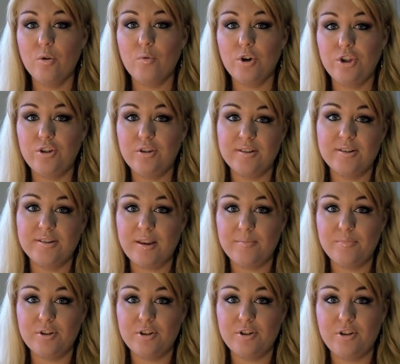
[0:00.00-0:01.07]
what you can
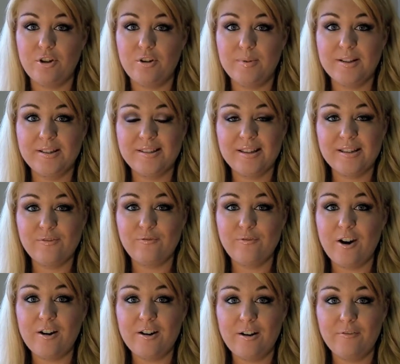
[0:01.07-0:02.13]
substitute because that's
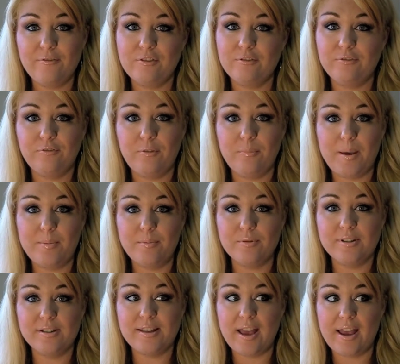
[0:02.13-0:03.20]
fair enough for
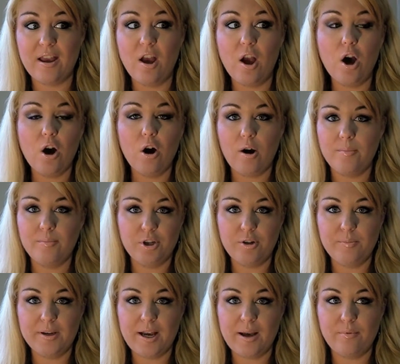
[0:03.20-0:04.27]
people to say oh I'm going
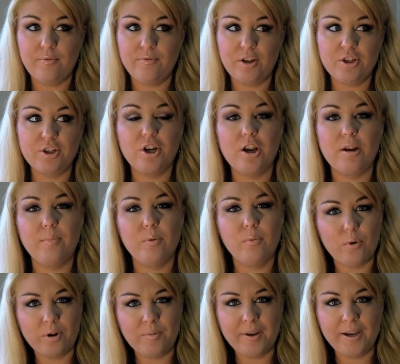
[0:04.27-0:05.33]
to become a vegetarian but
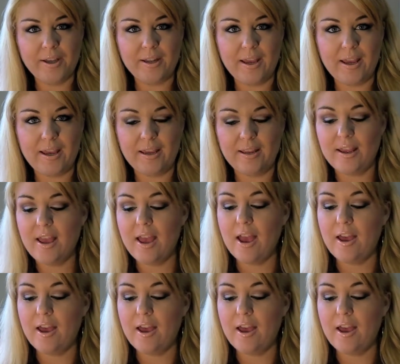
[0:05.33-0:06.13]
what am I going to eat